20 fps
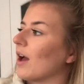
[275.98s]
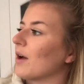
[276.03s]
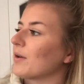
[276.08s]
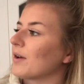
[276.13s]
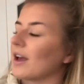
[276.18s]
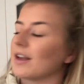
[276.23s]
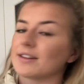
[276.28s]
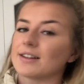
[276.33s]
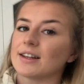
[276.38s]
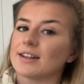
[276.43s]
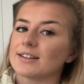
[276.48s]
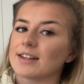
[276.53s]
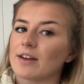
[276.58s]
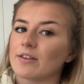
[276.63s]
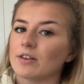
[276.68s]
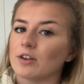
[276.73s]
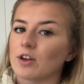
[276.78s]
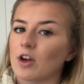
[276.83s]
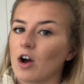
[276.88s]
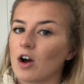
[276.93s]
Okay, so let's have
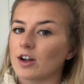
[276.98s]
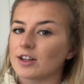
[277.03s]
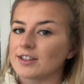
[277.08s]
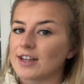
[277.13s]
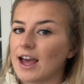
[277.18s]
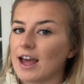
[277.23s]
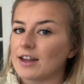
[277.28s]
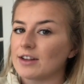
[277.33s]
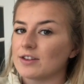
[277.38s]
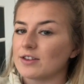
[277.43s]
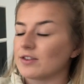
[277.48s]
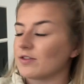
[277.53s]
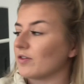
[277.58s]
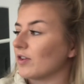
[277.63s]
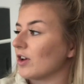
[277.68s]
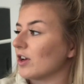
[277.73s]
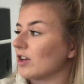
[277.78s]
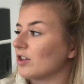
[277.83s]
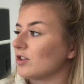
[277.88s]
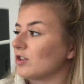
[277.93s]
a look at our 10s
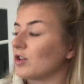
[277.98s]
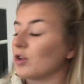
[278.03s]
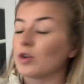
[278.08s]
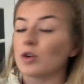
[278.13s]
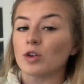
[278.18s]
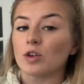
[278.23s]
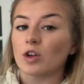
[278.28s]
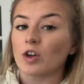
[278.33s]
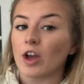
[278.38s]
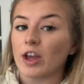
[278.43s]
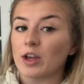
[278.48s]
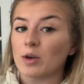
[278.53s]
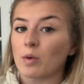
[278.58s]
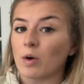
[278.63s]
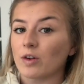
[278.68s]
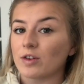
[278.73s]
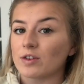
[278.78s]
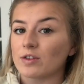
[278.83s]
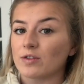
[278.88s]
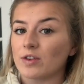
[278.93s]
first. You could look at your
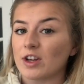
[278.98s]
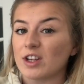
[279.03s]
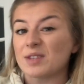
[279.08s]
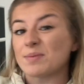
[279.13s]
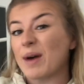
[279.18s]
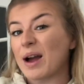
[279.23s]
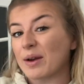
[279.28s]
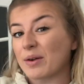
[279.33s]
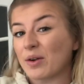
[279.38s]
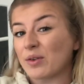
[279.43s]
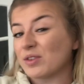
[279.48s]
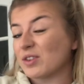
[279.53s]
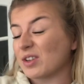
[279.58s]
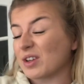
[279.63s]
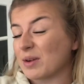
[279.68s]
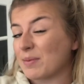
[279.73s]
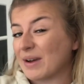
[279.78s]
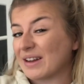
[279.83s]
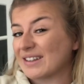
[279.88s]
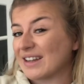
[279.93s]
1s first, but I'm going to
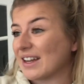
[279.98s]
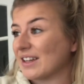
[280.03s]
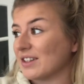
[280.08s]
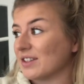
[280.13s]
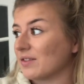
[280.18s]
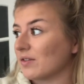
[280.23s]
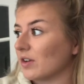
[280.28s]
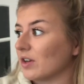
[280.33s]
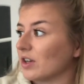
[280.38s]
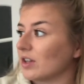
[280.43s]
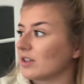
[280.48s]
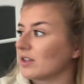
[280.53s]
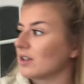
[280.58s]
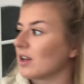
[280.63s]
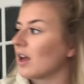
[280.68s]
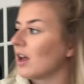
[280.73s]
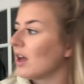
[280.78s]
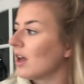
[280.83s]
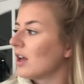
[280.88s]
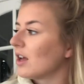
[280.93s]
look at my 10s first.
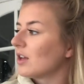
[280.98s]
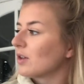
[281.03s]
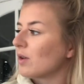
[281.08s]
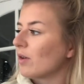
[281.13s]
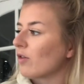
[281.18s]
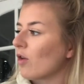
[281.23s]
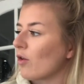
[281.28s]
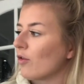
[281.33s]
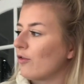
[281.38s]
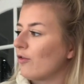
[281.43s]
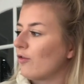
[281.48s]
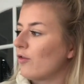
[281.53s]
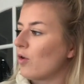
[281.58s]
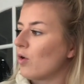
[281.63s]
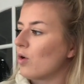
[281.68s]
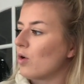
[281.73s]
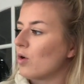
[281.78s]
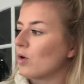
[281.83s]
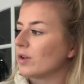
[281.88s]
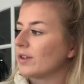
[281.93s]
So I've got
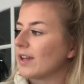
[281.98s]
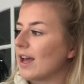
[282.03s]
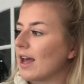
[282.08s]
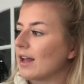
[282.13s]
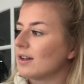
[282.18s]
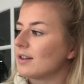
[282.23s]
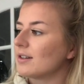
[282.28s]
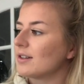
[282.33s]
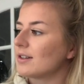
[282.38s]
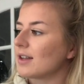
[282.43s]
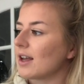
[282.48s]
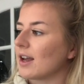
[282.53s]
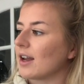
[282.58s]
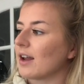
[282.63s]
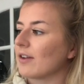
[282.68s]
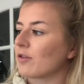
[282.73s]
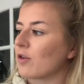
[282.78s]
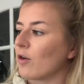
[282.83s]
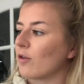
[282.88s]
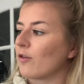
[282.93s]
4 10s and
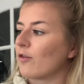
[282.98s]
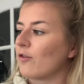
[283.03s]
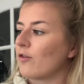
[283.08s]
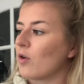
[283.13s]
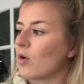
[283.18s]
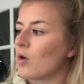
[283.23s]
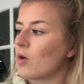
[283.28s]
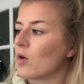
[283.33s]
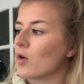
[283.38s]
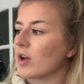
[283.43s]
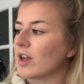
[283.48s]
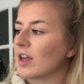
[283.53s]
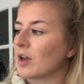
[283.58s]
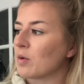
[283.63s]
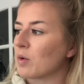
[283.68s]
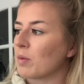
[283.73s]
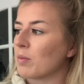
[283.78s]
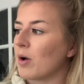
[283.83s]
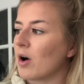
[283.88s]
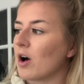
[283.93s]
I've got 4
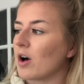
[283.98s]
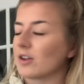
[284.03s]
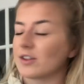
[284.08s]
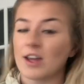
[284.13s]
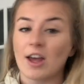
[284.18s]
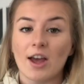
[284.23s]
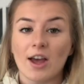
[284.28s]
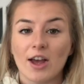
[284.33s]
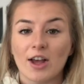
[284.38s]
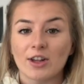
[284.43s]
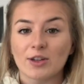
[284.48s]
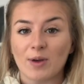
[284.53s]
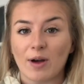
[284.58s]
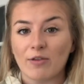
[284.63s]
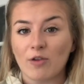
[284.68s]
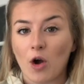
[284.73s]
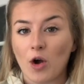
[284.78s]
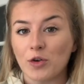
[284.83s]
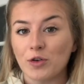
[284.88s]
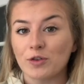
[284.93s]
equal parts. So I've
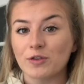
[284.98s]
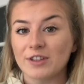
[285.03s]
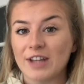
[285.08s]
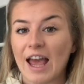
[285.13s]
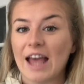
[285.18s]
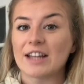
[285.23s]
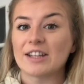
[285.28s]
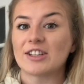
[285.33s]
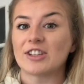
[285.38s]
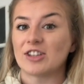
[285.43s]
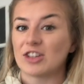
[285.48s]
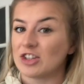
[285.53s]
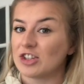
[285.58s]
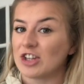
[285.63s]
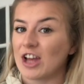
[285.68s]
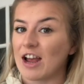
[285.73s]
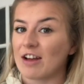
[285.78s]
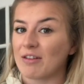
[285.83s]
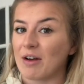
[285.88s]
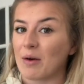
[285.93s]
got enough 10s to
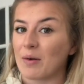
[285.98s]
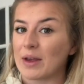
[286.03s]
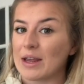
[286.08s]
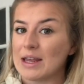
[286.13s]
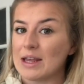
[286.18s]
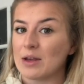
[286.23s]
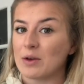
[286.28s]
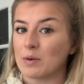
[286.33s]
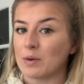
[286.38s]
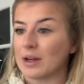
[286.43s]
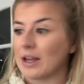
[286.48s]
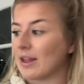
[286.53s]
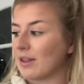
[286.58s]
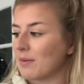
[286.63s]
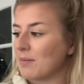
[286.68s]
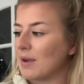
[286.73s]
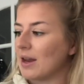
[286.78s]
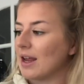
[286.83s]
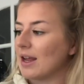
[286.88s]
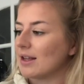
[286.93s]
share out equally at the
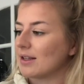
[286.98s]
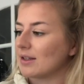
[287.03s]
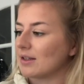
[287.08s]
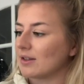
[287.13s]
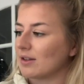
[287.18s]
minute.